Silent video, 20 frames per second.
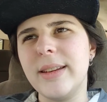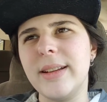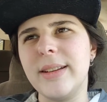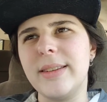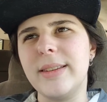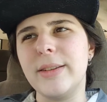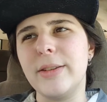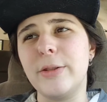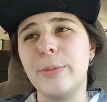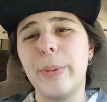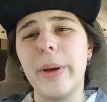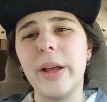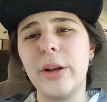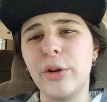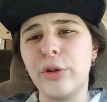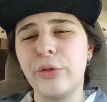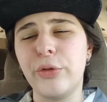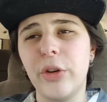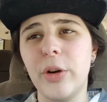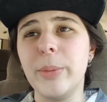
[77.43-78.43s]
It's a
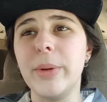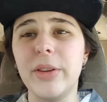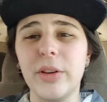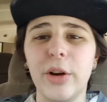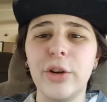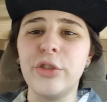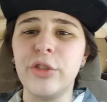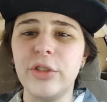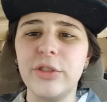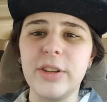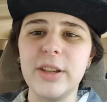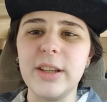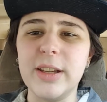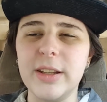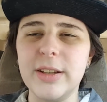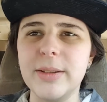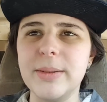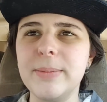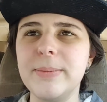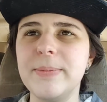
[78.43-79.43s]
Spanish film, it's
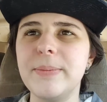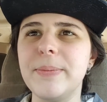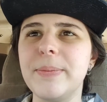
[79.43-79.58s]
Argentinian.